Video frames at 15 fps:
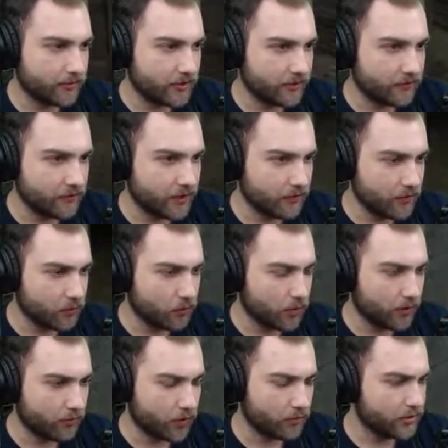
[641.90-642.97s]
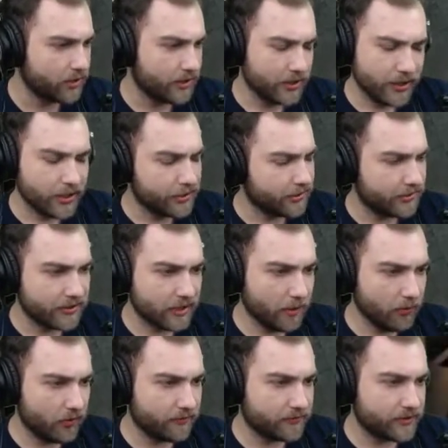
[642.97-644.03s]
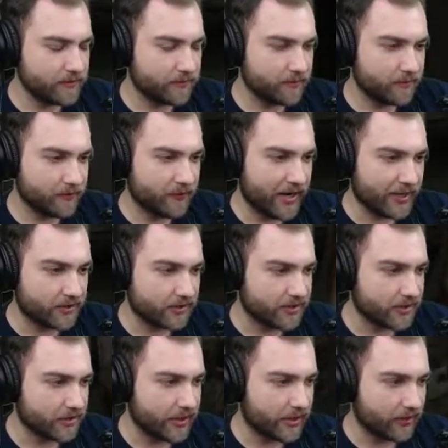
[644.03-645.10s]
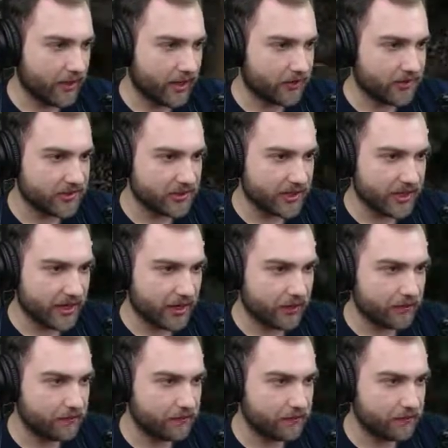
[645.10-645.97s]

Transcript: Give me one moment. There's a couple of factors here that allow us to get out.